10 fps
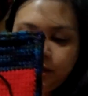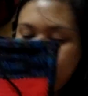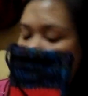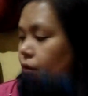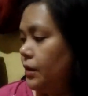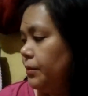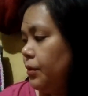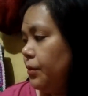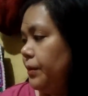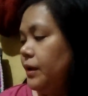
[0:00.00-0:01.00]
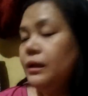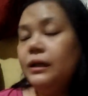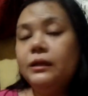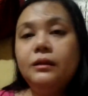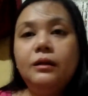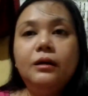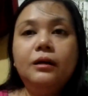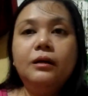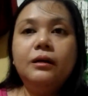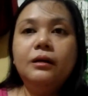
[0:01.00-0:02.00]
So I'm hoping that
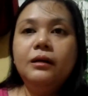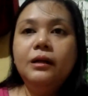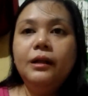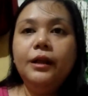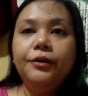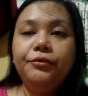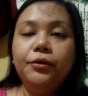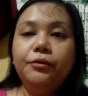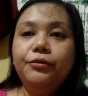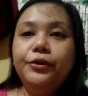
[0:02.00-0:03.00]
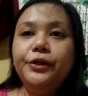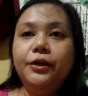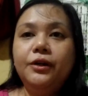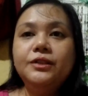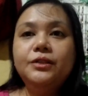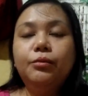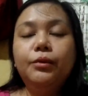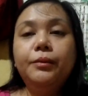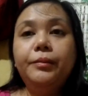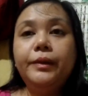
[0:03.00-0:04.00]
the leftover yarns
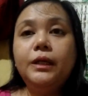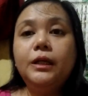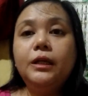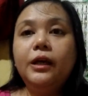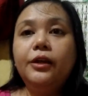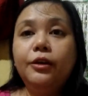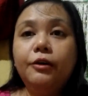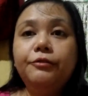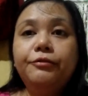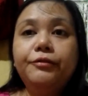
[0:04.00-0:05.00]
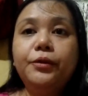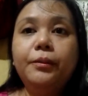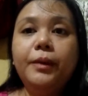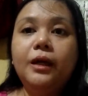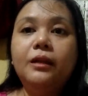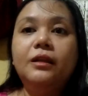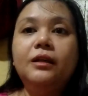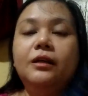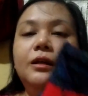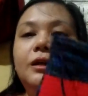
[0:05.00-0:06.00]
will be enough to make
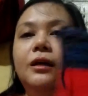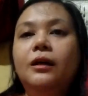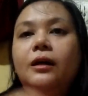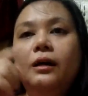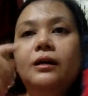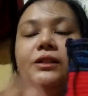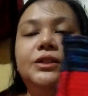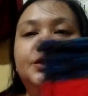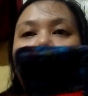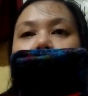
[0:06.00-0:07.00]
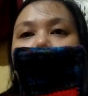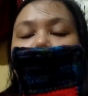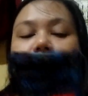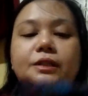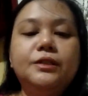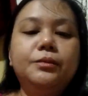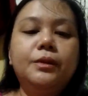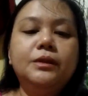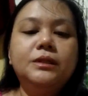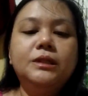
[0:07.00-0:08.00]
the strap for this
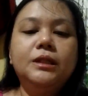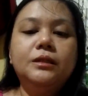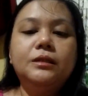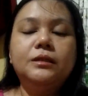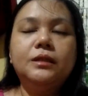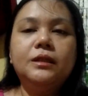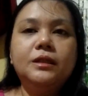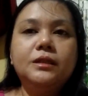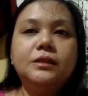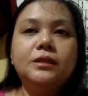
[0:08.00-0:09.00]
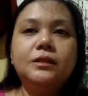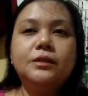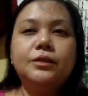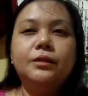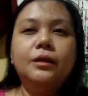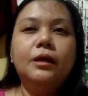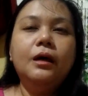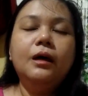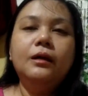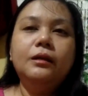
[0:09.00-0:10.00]
one, since it is
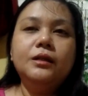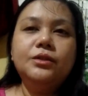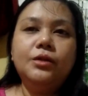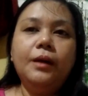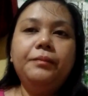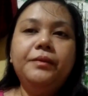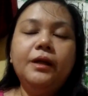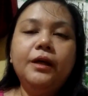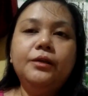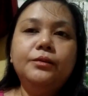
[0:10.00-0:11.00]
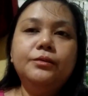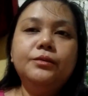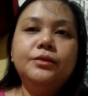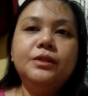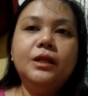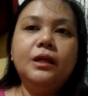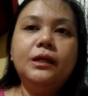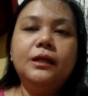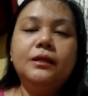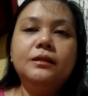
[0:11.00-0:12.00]
The strap that I used
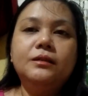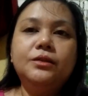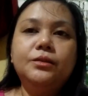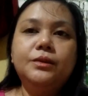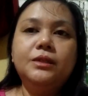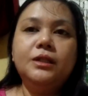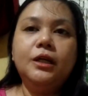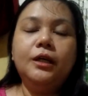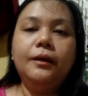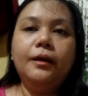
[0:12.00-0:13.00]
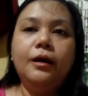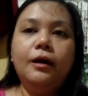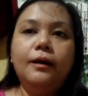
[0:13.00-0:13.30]
is using